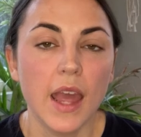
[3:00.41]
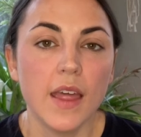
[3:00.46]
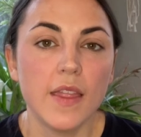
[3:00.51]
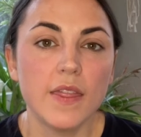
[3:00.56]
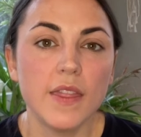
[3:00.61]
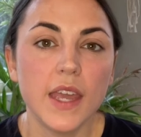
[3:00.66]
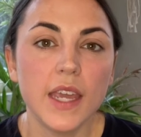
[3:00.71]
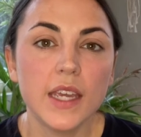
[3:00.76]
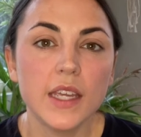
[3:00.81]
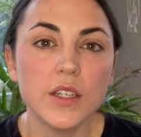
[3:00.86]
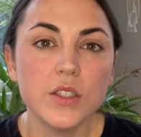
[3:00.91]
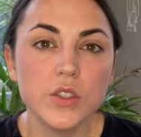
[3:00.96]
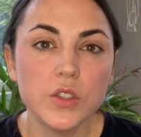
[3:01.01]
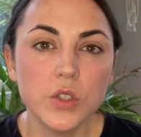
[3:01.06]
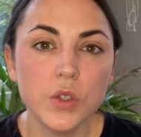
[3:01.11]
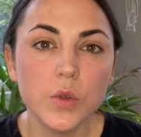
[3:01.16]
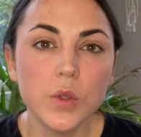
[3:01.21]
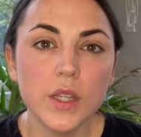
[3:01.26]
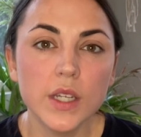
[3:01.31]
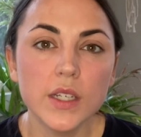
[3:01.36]
They can
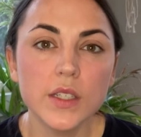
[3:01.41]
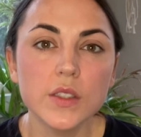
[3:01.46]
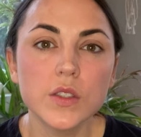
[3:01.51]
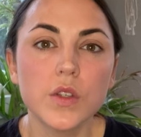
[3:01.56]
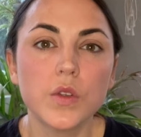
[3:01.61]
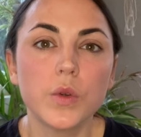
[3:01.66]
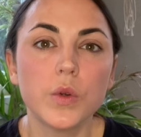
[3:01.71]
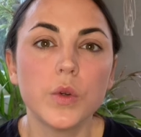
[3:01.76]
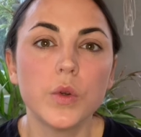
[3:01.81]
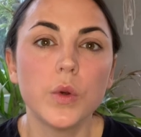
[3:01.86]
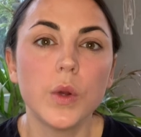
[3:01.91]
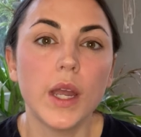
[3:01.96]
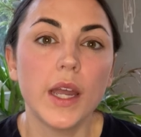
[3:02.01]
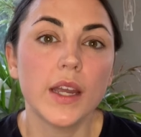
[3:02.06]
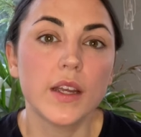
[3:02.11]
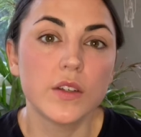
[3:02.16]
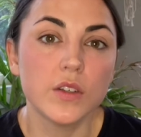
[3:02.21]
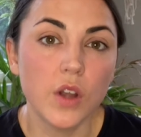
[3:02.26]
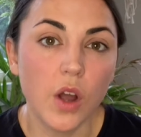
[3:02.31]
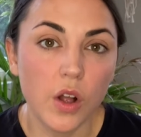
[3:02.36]
do this through
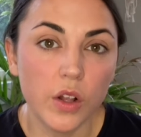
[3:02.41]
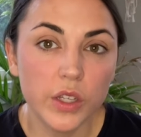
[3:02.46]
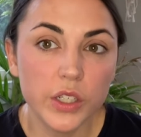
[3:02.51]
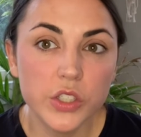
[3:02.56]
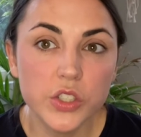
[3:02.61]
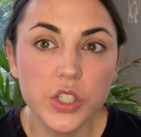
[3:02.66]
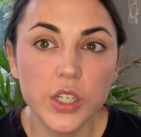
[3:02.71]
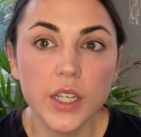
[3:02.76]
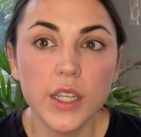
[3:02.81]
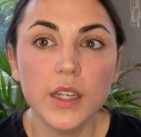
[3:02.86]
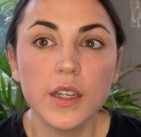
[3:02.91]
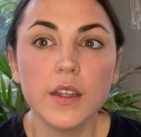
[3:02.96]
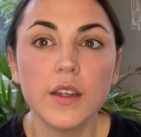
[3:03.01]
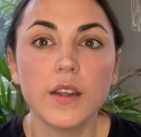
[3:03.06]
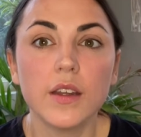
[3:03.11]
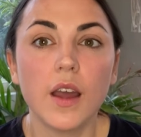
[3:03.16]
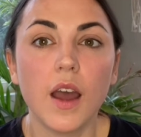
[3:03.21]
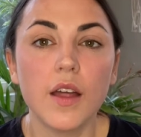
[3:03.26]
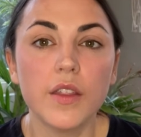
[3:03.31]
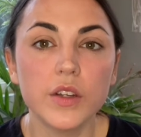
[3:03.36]

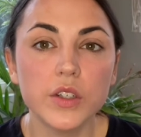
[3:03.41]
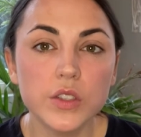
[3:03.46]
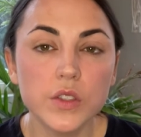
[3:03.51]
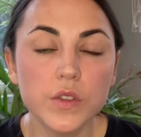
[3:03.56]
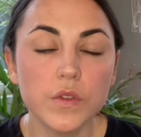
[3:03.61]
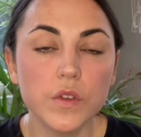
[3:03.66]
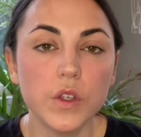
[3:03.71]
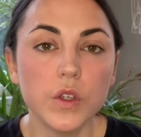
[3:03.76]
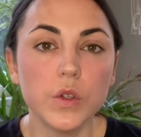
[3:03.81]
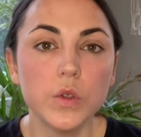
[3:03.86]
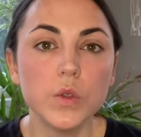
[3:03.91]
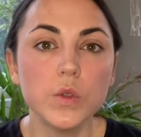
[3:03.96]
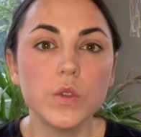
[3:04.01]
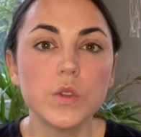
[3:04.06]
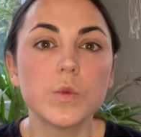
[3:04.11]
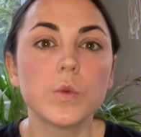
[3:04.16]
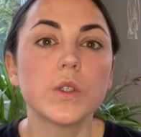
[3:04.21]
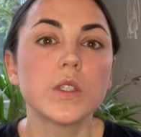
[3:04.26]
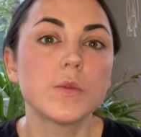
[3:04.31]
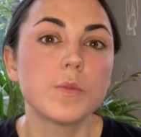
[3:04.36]
acknowledging others'
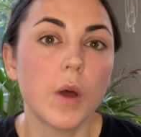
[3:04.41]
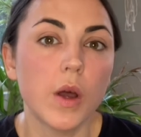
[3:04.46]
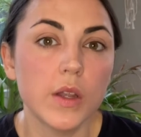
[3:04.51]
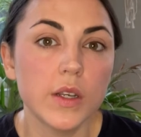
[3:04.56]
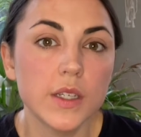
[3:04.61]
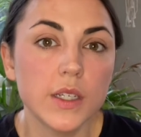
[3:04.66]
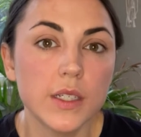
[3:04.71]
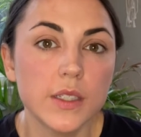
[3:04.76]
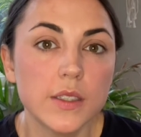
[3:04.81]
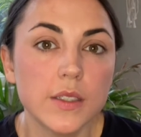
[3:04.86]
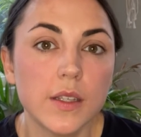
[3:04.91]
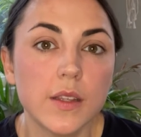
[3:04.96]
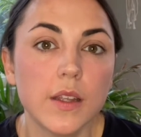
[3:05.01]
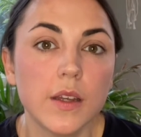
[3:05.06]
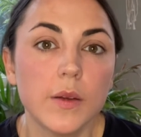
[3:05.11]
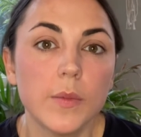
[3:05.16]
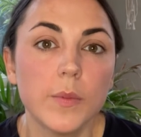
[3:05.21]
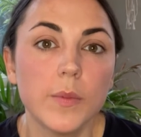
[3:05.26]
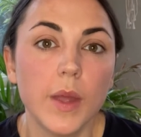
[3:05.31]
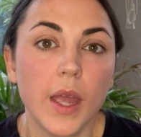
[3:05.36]
views, responding to
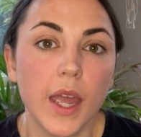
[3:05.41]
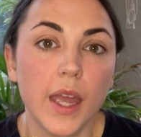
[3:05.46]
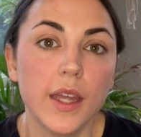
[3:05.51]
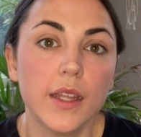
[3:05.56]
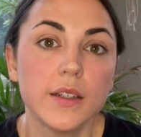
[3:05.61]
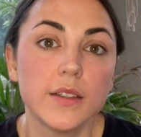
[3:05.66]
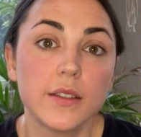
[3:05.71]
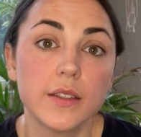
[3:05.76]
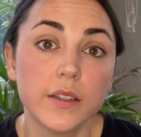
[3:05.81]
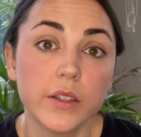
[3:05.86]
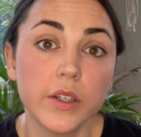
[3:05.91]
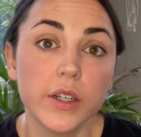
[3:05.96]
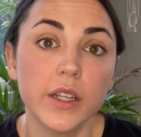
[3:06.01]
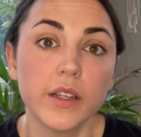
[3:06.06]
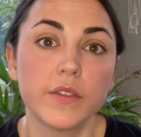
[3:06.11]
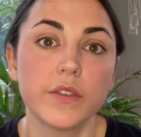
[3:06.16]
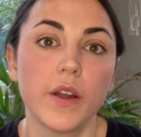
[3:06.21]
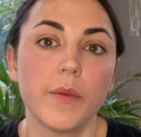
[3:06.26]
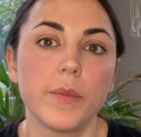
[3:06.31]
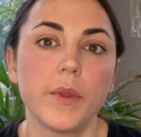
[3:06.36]
them, and
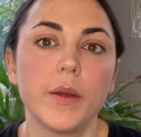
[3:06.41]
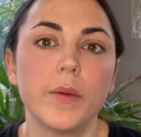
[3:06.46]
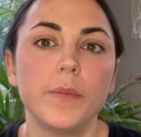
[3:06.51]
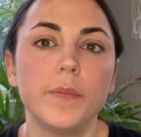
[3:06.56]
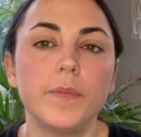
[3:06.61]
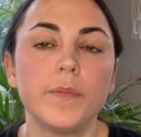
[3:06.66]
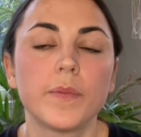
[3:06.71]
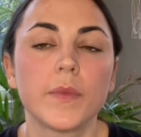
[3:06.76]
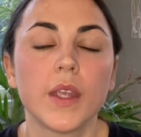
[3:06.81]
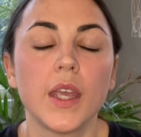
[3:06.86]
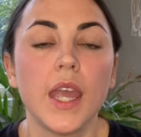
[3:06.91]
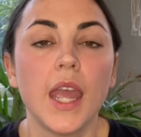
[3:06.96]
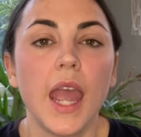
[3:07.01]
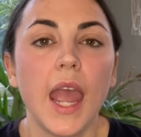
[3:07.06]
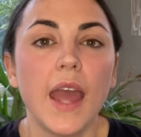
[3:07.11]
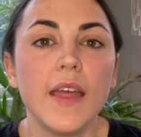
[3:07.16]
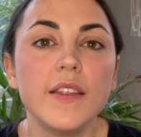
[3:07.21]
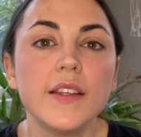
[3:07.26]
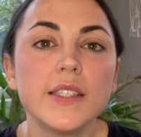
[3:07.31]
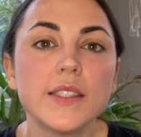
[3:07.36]
learning from them.
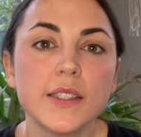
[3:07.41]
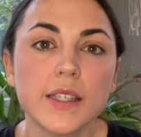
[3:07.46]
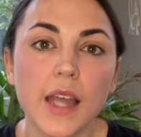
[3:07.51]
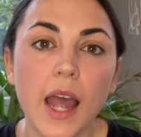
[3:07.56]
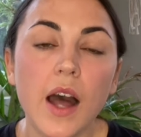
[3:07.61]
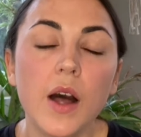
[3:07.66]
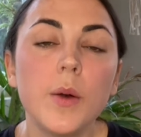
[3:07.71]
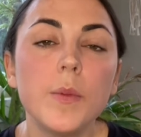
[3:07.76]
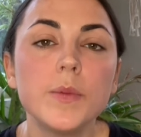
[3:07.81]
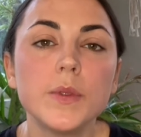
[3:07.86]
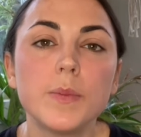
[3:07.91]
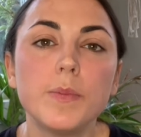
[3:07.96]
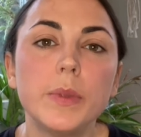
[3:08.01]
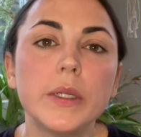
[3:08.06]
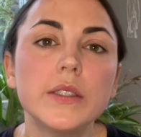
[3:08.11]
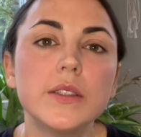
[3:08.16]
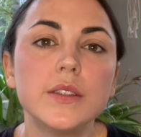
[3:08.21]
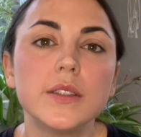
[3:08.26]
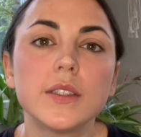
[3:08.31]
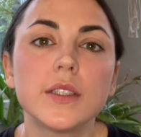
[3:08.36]
And this helps
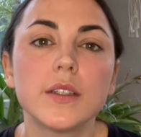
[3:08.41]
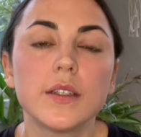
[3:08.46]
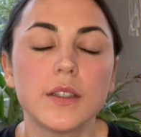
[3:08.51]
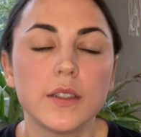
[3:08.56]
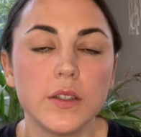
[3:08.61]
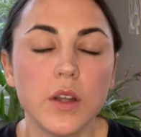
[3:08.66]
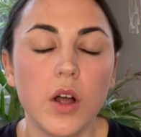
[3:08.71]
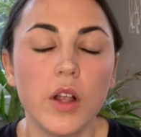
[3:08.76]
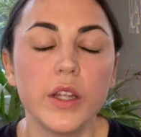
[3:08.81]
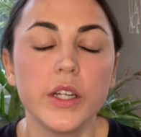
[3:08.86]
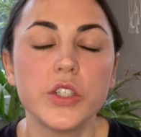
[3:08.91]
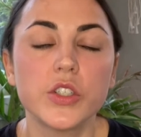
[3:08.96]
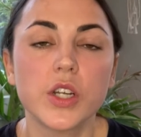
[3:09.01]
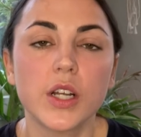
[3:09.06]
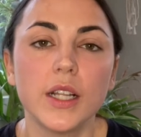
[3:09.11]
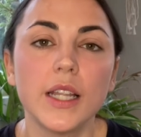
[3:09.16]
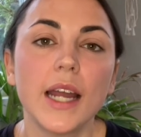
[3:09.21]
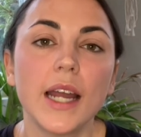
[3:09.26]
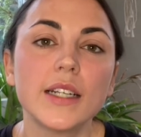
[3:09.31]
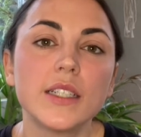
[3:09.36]
build knowledge
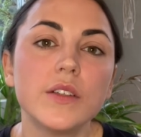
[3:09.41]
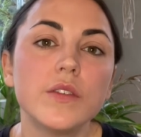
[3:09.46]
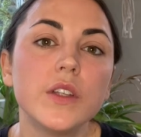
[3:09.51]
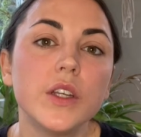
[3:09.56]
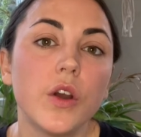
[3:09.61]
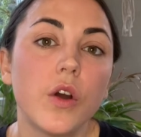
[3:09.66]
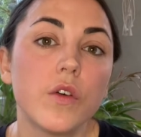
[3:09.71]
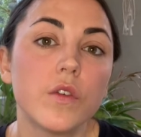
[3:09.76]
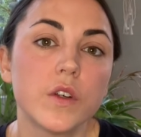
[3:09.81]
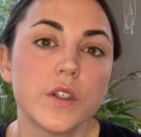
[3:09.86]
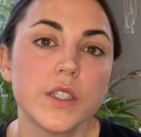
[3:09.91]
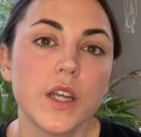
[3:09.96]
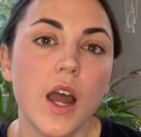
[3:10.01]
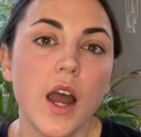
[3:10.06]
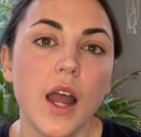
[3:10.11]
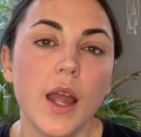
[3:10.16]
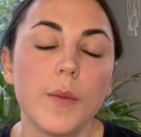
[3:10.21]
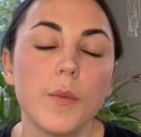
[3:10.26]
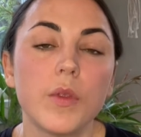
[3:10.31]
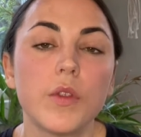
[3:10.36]
collectively over
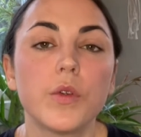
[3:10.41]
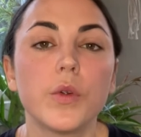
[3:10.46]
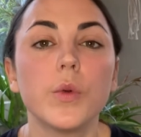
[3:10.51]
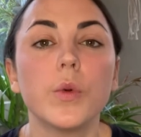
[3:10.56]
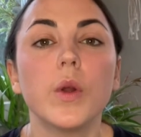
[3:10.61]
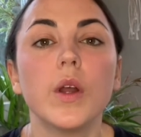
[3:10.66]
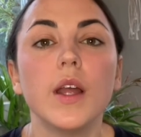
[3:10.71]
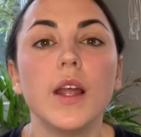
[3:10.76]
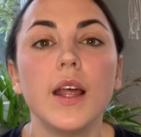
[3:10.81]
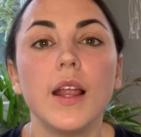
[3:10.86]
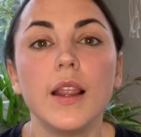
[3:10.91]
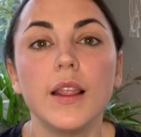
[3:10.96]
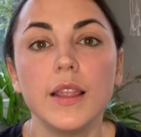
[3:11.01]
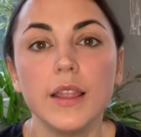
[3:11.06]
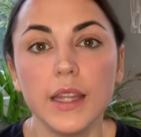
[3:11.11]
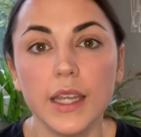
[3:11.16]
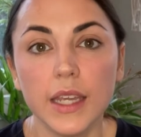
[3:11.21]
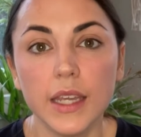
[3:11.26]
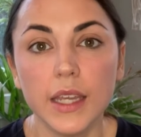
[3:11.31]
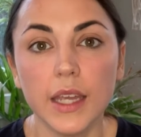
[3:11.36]
time through
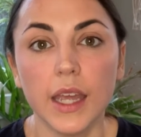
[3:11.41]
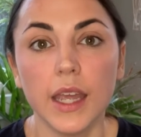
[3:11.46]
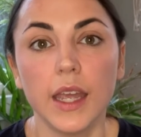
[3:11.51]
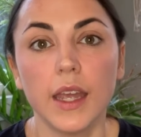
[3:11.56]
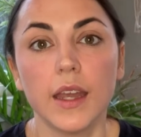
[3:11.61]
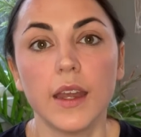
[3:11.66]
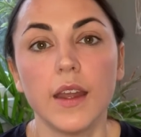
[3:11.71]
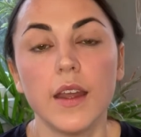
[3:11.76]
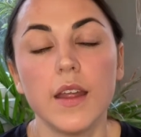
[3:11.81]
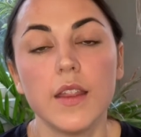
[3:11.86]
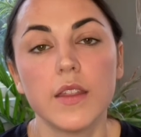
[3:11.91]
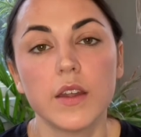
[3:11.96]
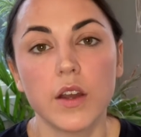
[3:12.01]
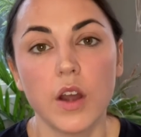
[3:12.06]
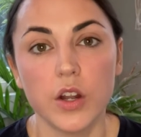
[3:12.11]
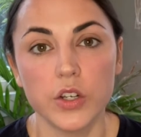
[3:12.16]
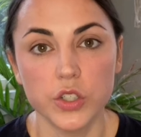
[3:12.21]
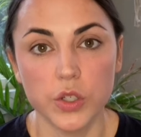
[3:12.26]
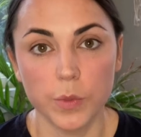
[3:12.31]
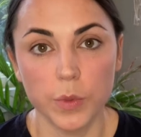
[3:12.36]
linking the
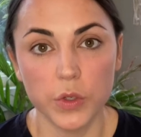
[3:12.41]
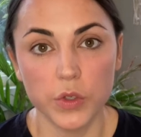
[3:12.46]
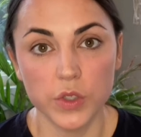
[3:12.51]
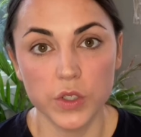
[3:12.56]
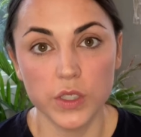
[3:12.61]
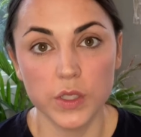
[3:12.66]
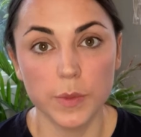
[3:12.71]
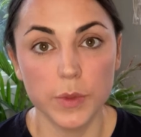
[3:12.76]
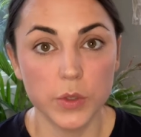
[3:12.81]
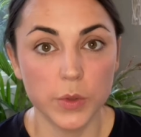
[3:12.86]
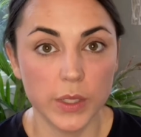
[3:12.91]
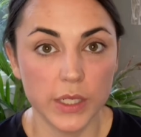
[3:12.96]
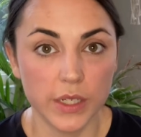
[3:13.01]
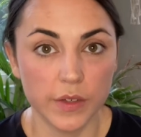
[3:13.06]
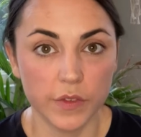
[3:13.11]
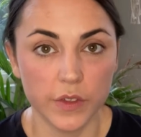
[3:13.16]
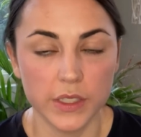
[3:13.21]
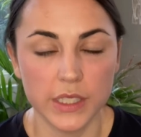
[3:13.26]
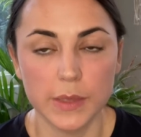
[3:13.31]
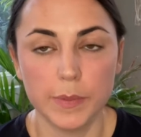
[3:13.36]
contributions between
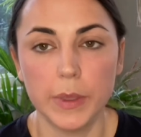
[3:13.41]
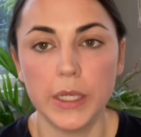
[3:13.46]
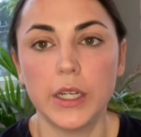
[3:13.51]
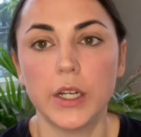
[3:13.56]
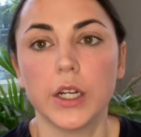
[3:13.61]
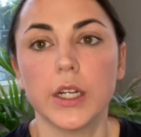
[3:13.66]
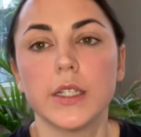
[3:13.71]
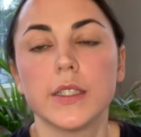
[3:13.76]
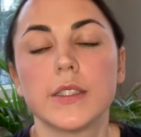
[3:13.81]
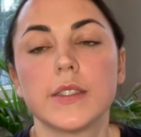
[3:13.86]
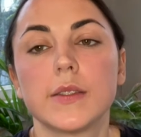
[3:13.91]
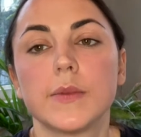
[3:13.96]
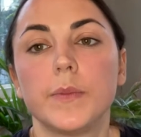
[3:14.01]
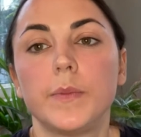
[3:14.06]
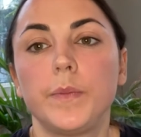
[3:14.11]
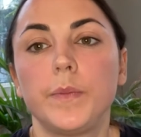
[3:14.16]
different speakers.